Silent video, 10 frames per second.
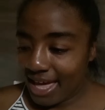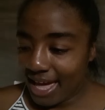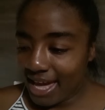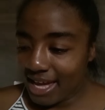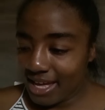
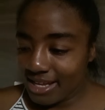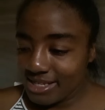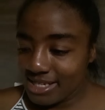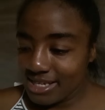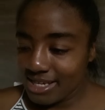
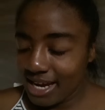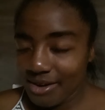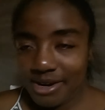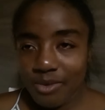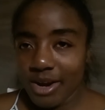And I
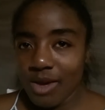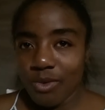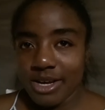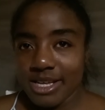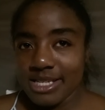don't know what it
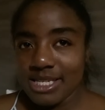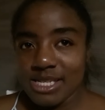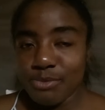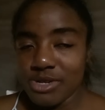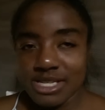
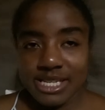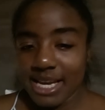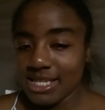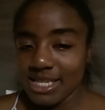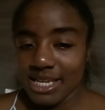was
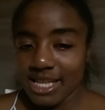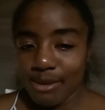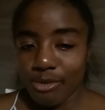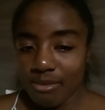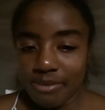precisely
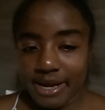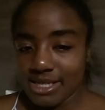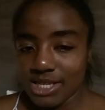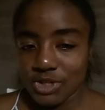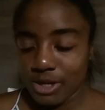that brought me back to
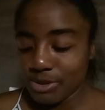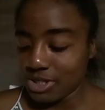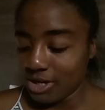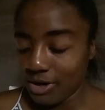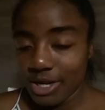the
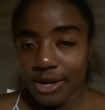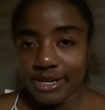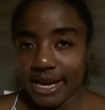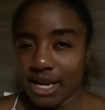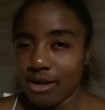scripture earlier
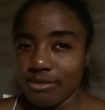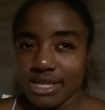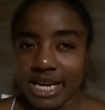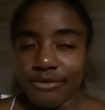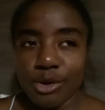today,
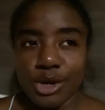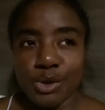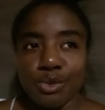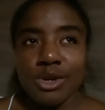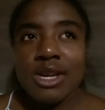this
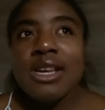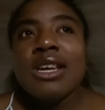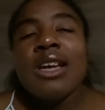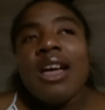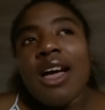afternoon.
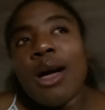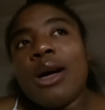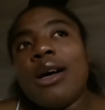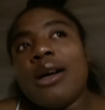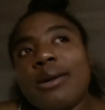
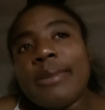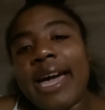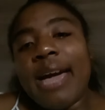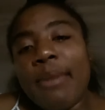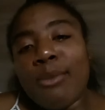Um, I
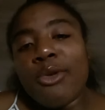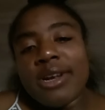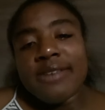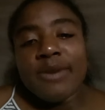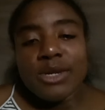had my
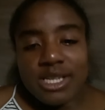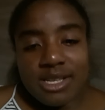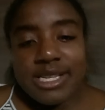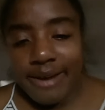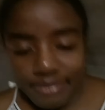morning devotion
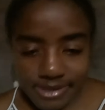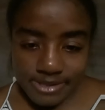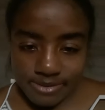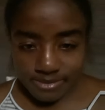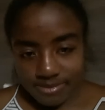this
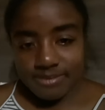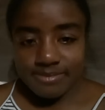afternoon,